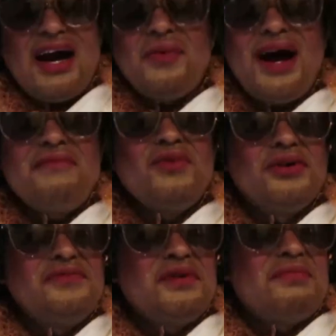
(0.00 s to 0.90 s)
I want
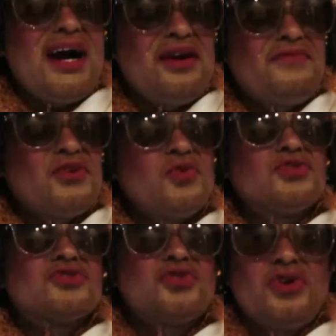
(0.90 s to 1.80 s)
money for bar for
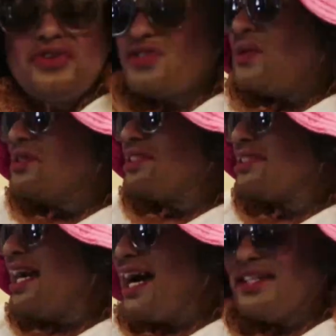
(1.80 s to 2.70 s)
doing surgery. I was
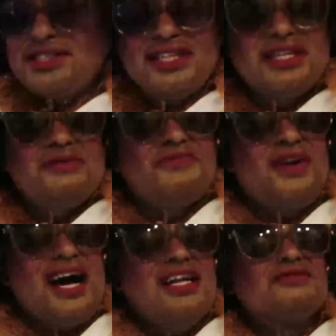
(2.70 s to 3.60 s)
dancing and I
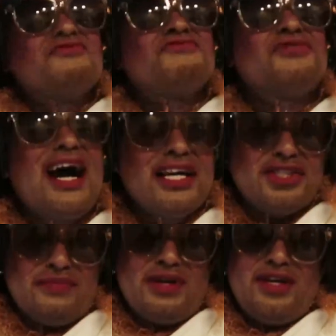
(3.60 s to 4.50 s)
fall and fracture my